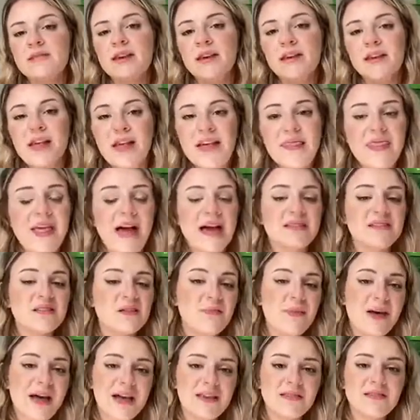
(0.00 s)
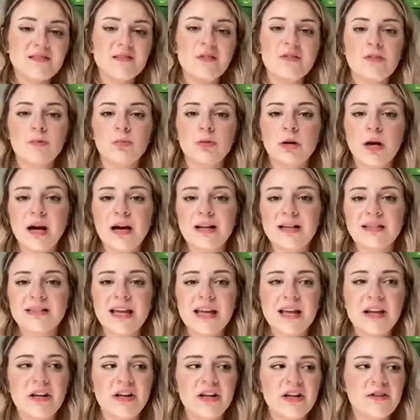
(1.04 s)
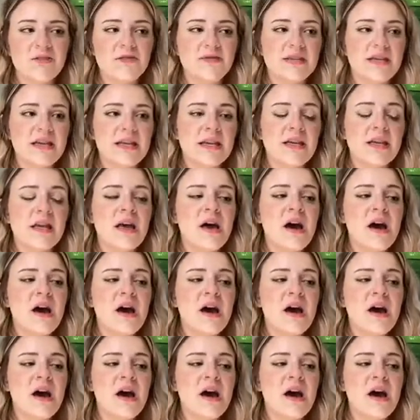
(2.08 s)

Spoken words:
Again, that depends on the product that you're using.